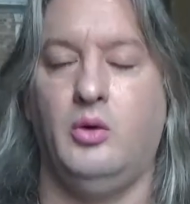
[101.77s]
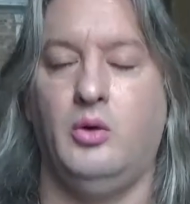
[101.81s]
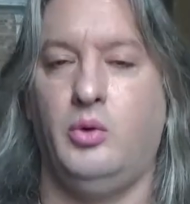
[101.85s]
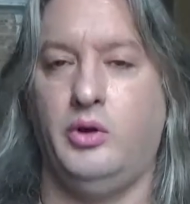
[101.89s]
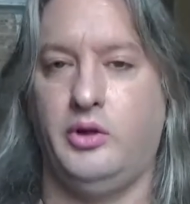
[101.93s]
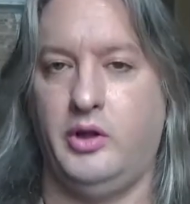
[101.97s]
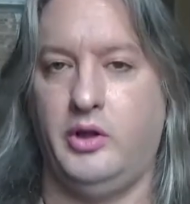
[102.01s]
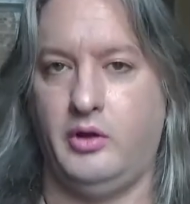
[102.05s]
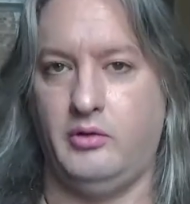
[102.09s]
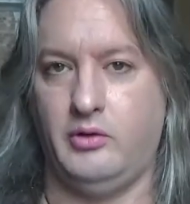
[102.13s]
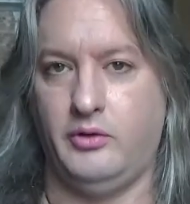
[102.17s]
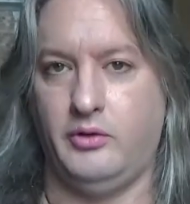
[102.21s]

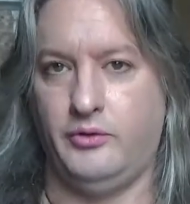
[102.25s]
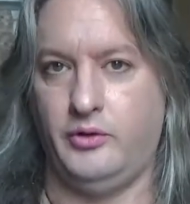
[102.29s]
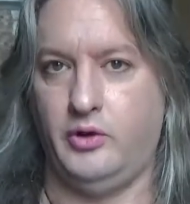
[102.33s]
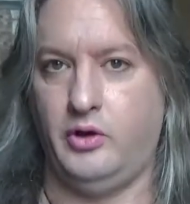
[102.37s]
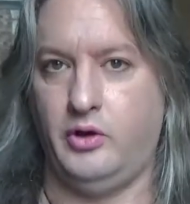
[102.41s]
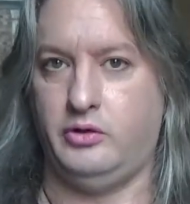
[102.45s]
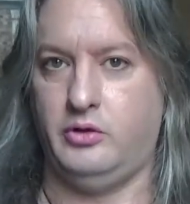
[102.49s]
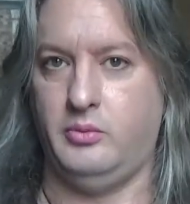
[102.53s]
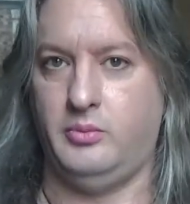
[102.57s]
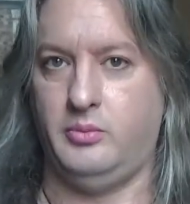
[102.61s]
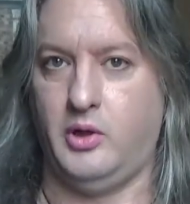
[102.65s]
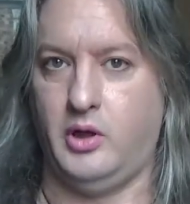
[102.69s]
when they
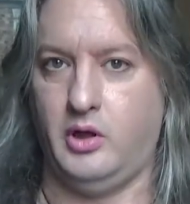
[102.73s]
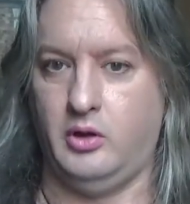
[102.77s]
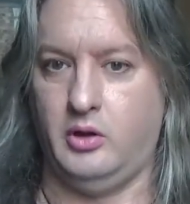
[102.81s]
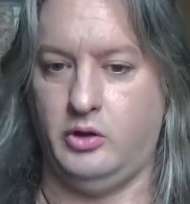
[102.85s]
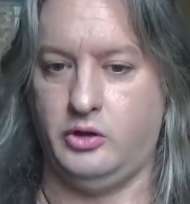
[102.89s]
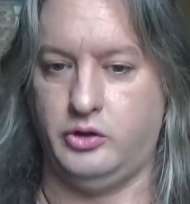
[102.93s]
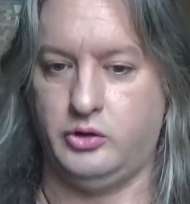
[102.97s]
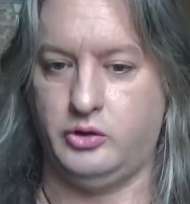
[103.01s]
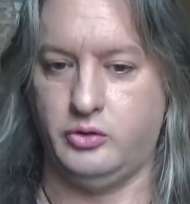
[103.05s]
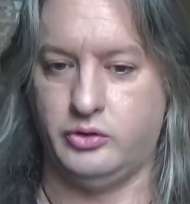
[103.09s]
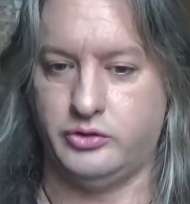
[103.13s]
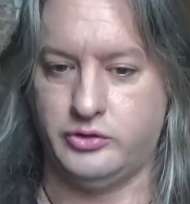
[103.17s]
refer to
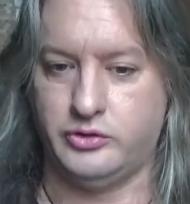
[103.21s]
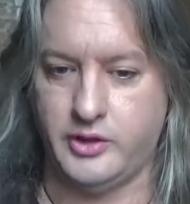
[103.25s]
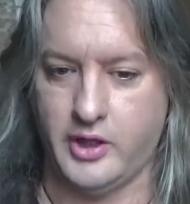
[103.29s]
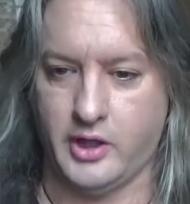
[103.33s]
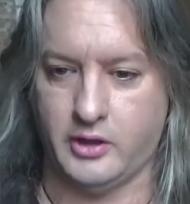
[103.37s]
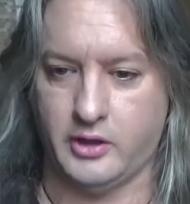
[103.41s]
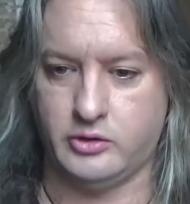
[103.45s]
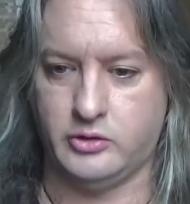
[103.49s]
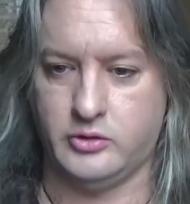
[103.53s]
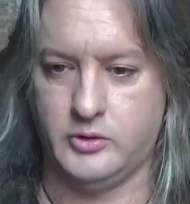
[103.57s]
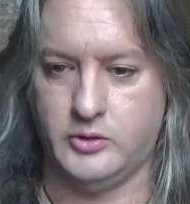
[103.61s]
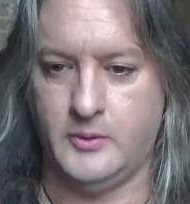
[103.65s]
biological
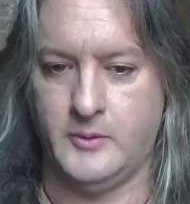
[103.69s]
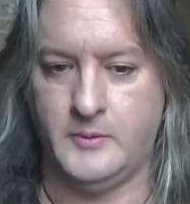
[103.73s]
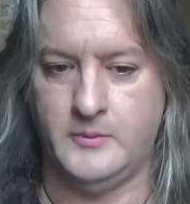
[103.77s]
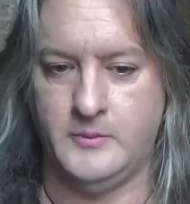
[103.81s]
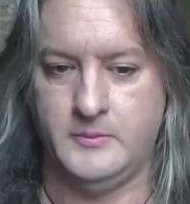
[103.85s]
sex.